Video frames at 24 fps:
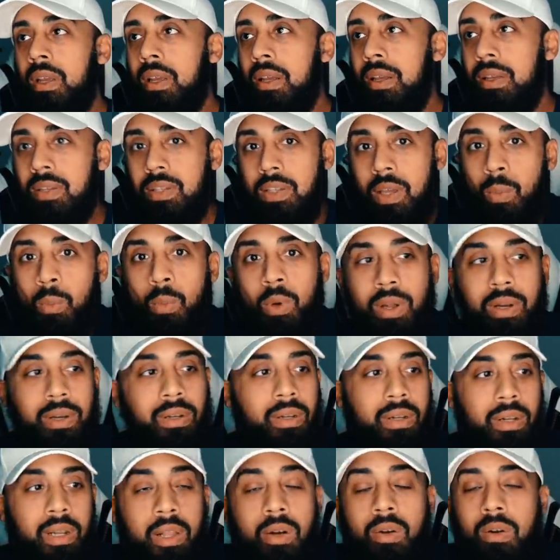is
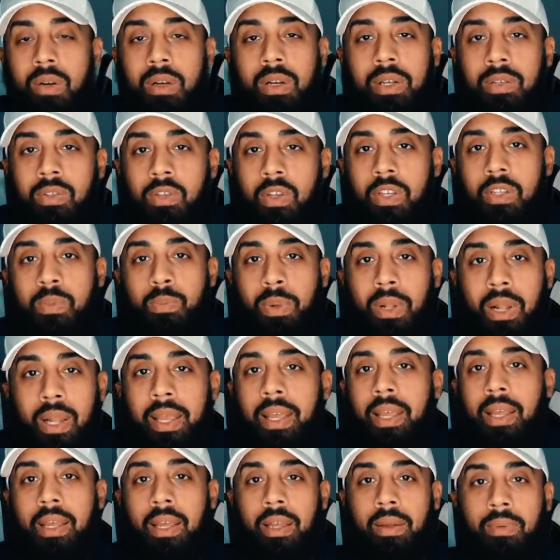someone literally just
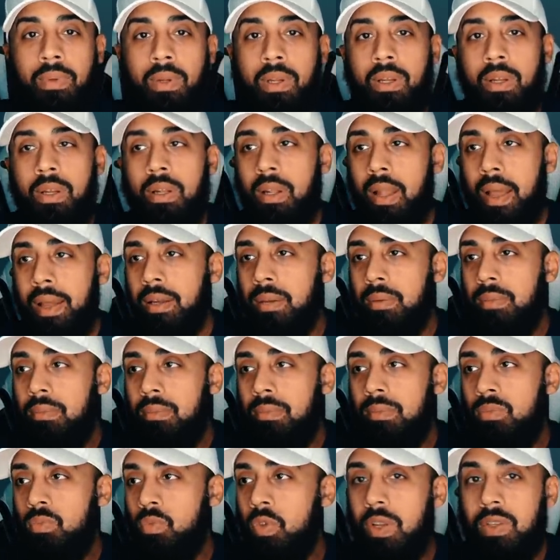playing it, like
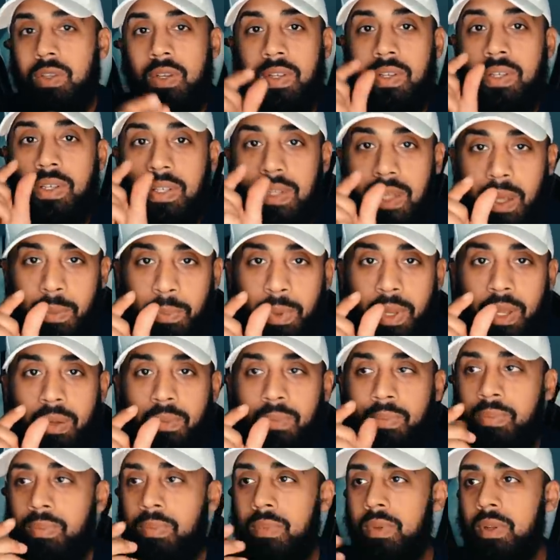just a
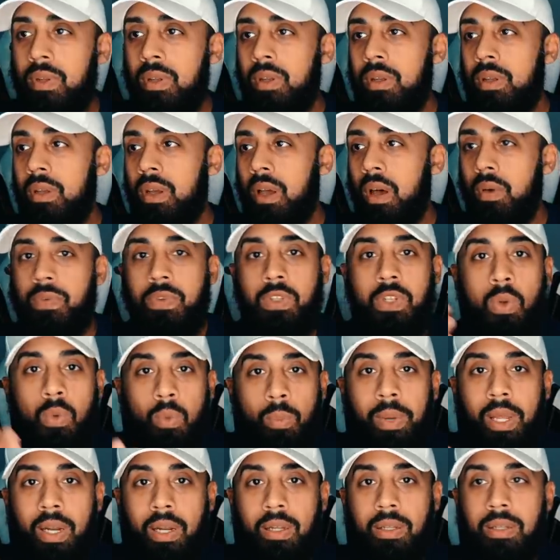snippet of two
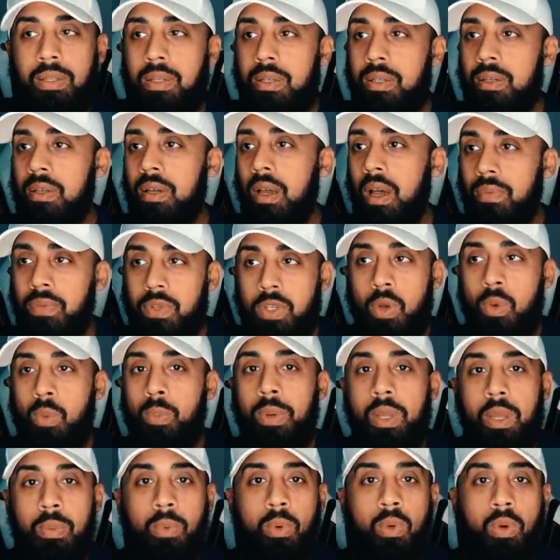minutes of two
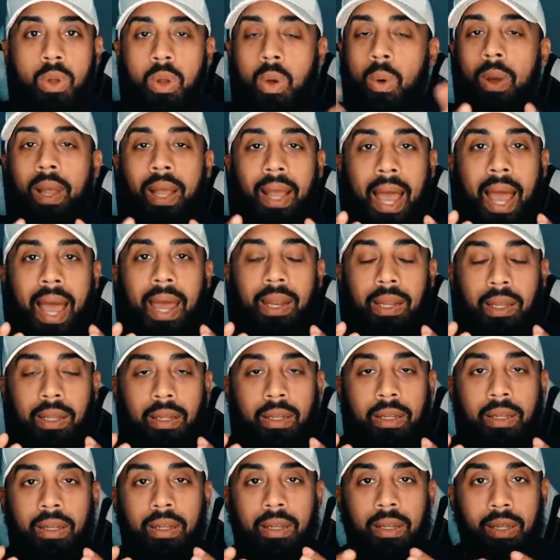people going at it
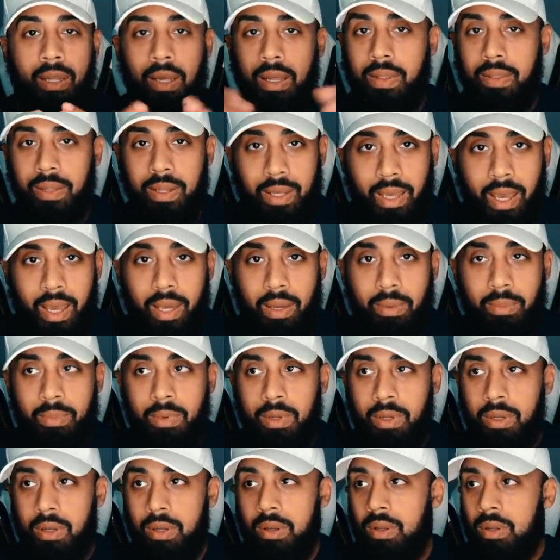in the game.
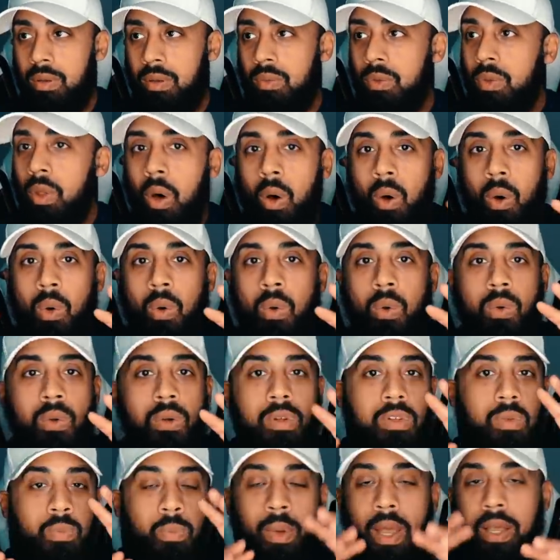No
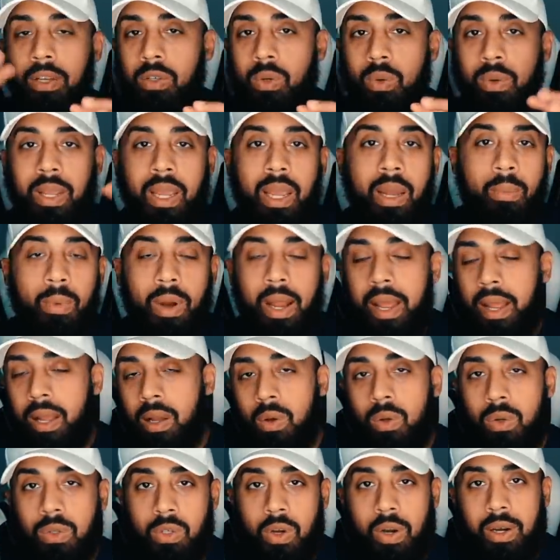special camera
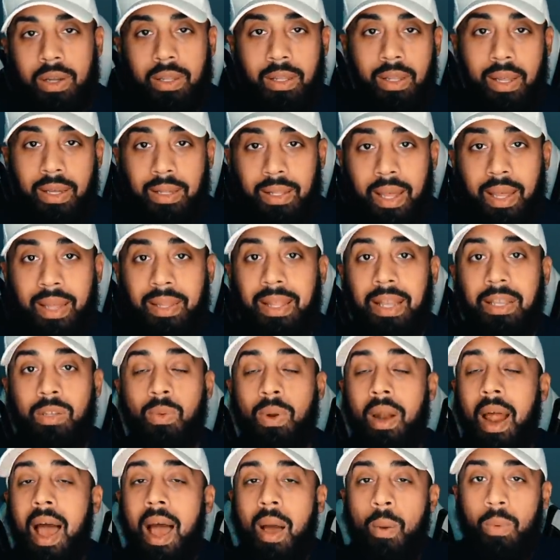angles or anything like that. That's
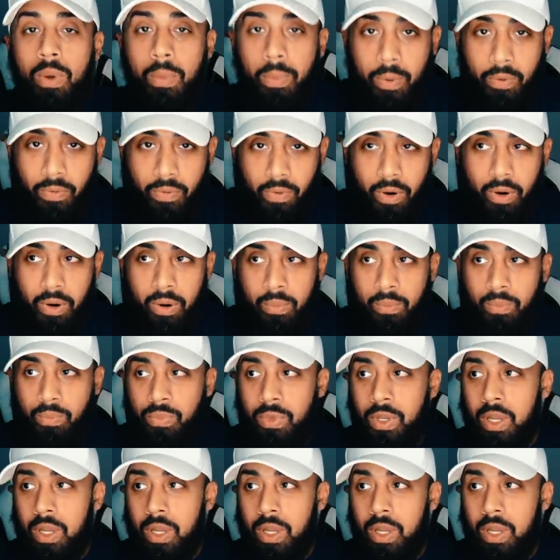what I would prefer